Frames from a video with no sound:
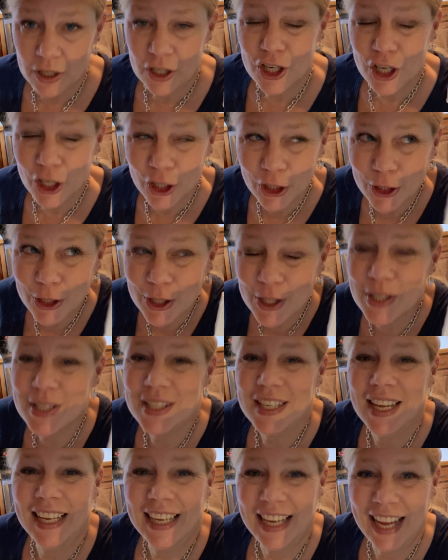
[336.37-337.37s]

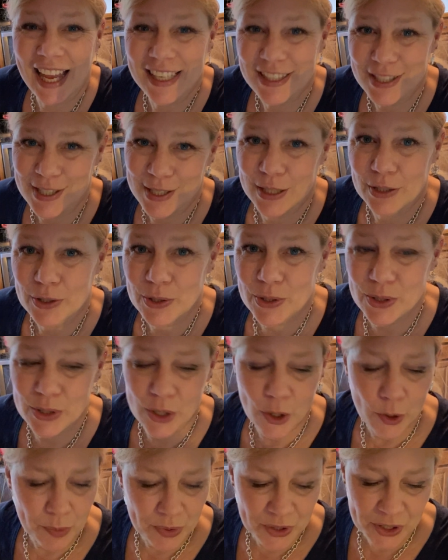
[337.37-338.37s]
Kirk's Castile
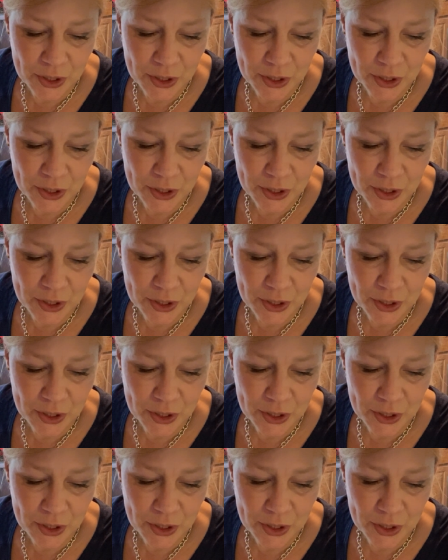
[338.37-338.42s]
soap.